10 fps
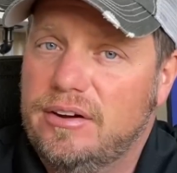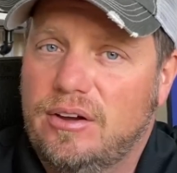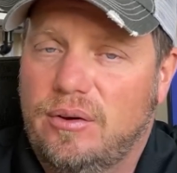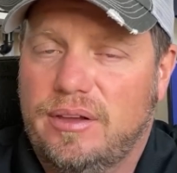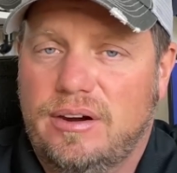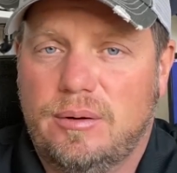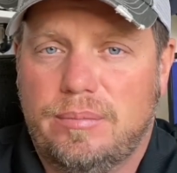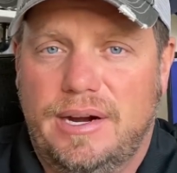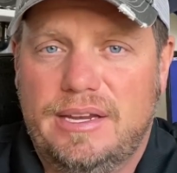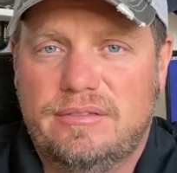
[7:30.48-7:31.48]
you go. There are
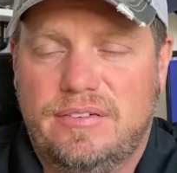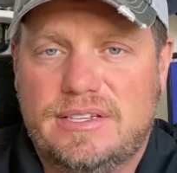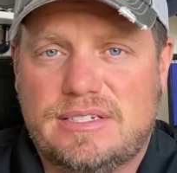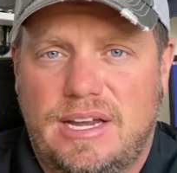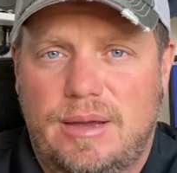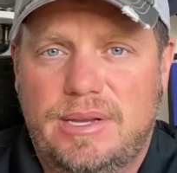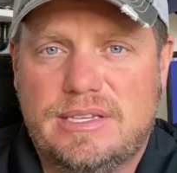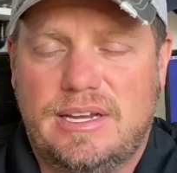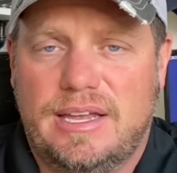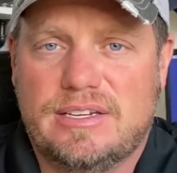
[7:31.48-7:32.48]
Brian Finn's
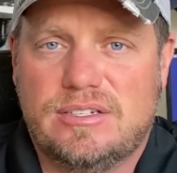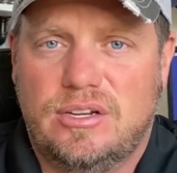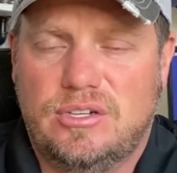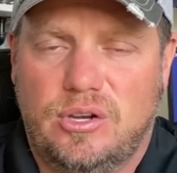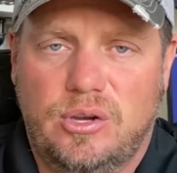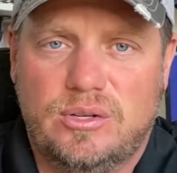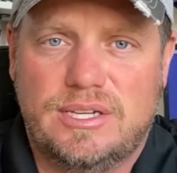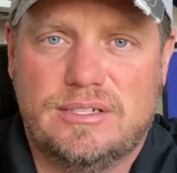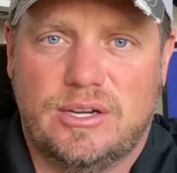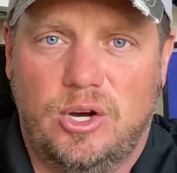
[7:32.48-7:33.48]
comments on his
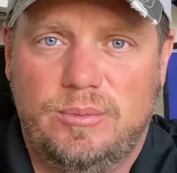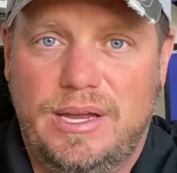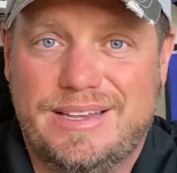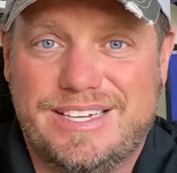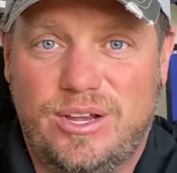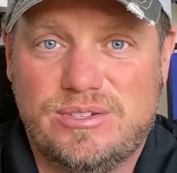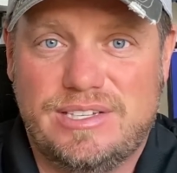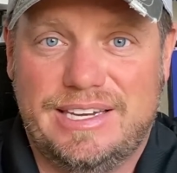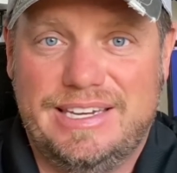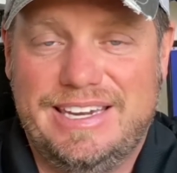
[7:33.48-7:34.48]
Toyota Tacoma. It sounds
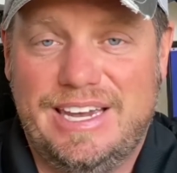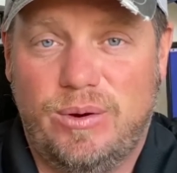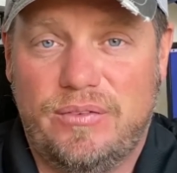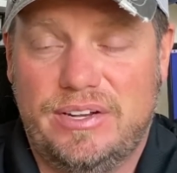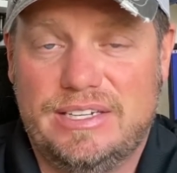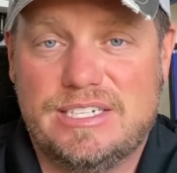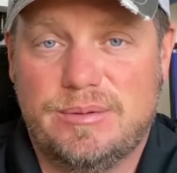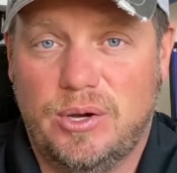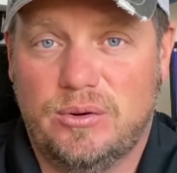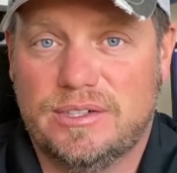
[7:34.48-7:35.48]
like he can't wait for the lease to
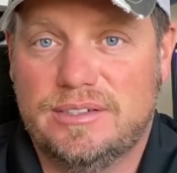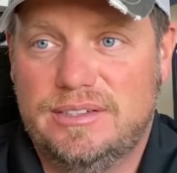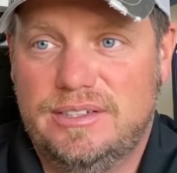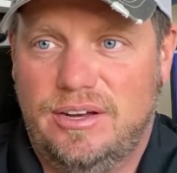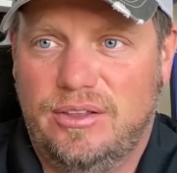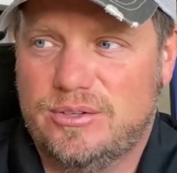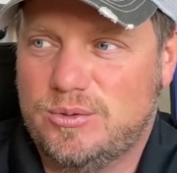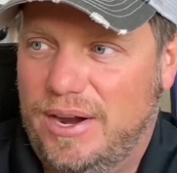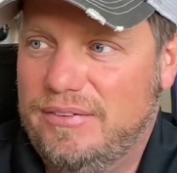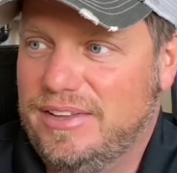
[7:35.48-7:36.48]
be over. Although his
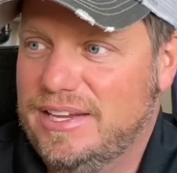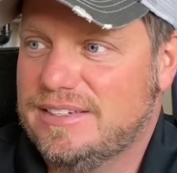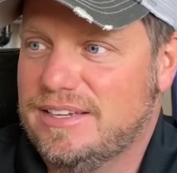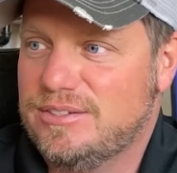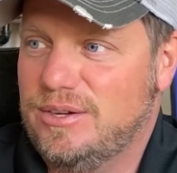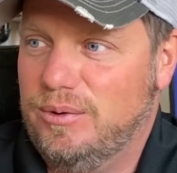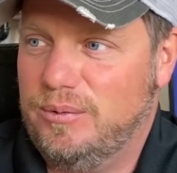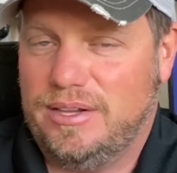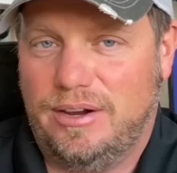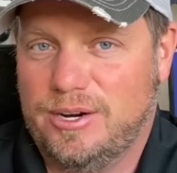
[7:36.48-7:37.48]
wife likes it, so I wonder
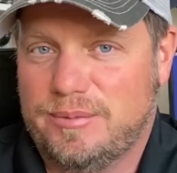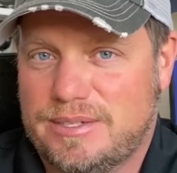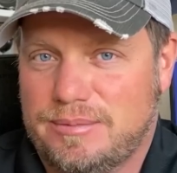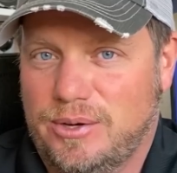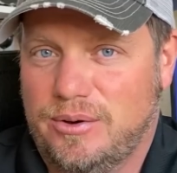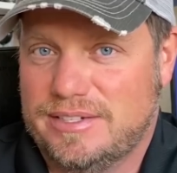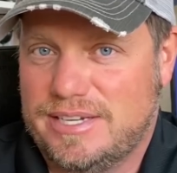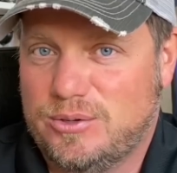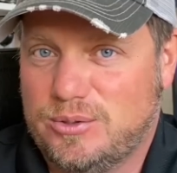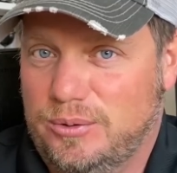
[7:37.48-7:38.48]
what argument's going to be going in his
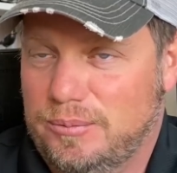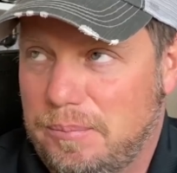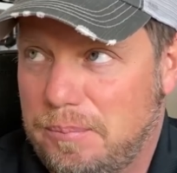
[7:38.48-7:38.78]
household.